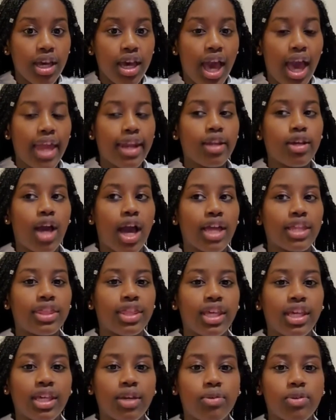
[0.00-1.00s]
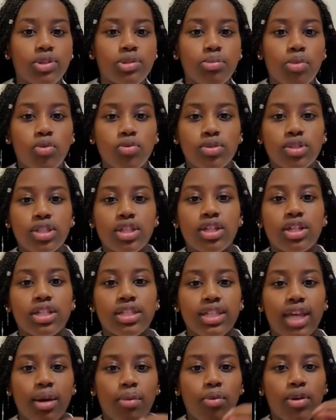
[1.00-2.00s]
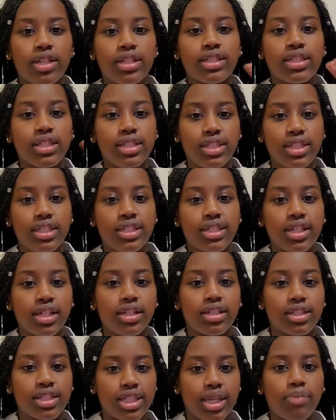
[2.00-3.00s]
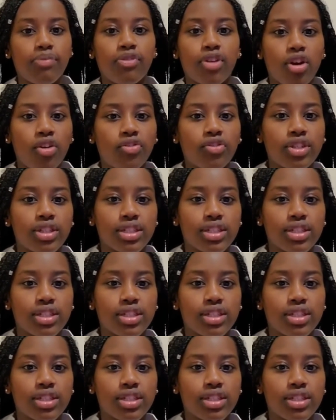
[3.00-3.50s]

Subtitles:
And I think it was mostly because I went into detail and saved all this.